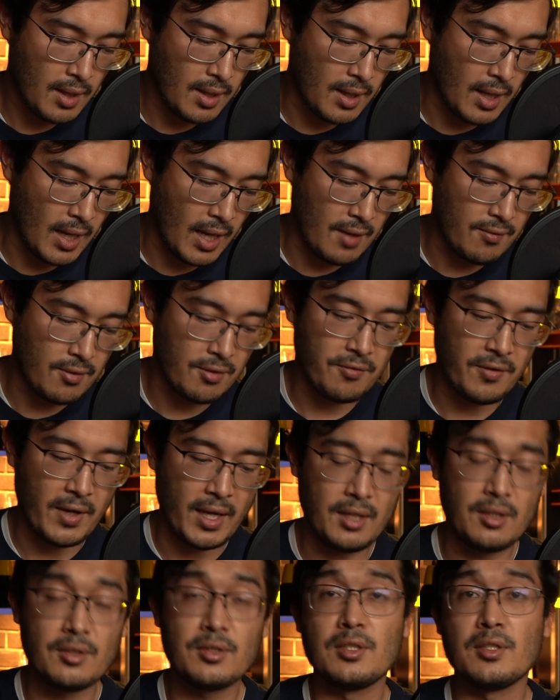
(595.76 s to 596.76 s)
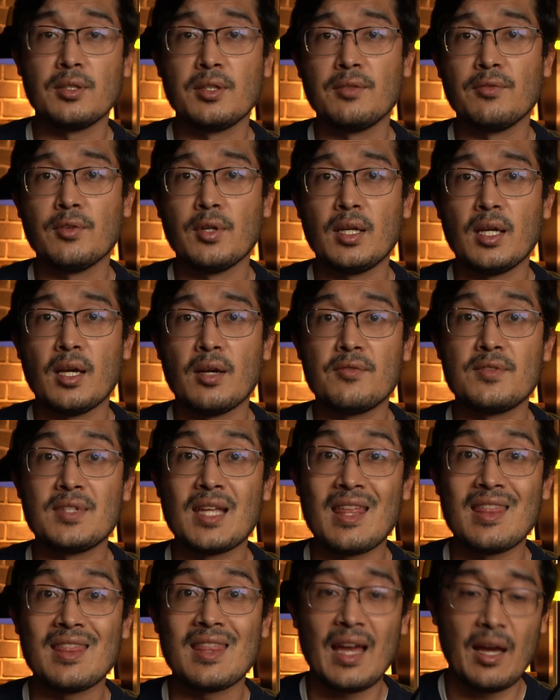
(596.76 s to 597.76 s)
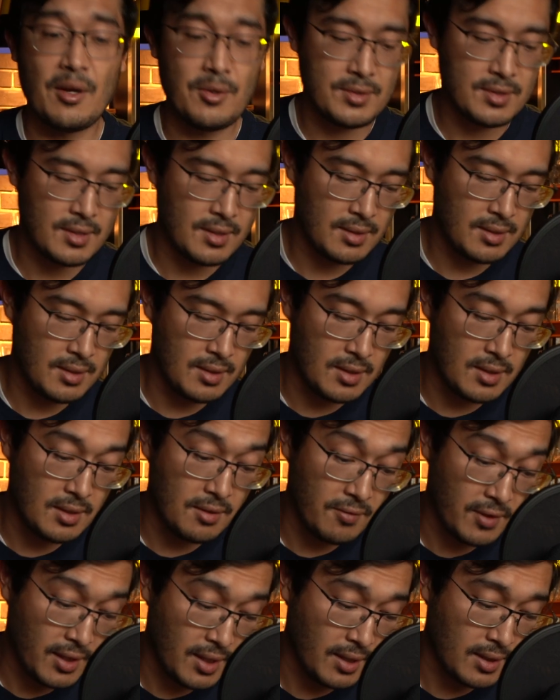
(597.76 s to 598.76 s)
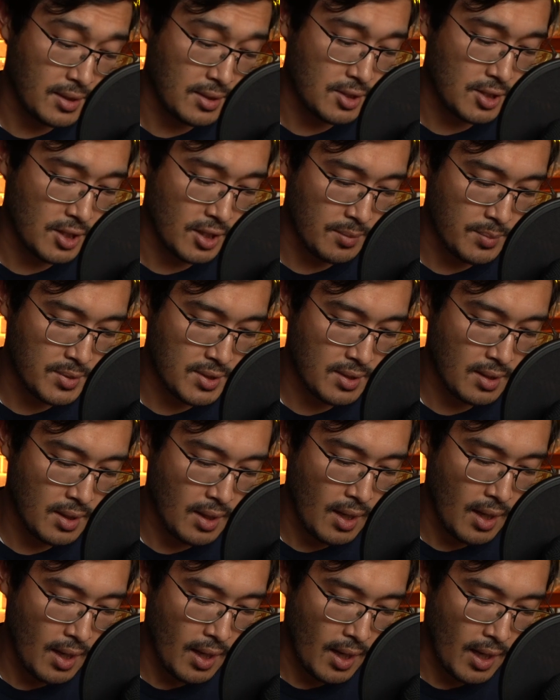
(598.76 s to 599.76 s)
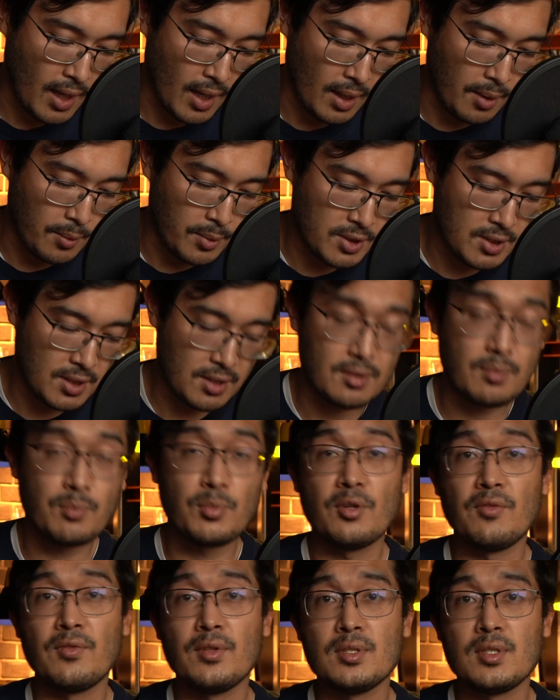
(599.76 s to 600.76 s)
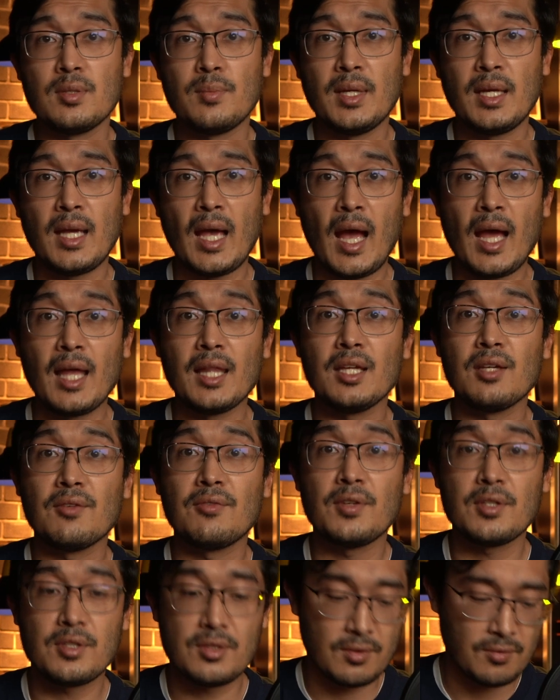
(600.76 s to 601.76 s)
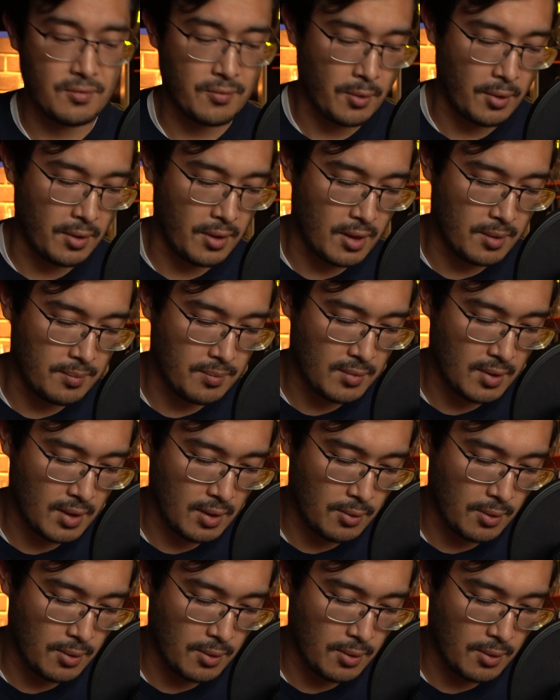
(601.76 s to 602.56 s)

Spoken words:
They have a final delivery of 10,000 NVIDIA chips, which has proven to be highly efficient for them.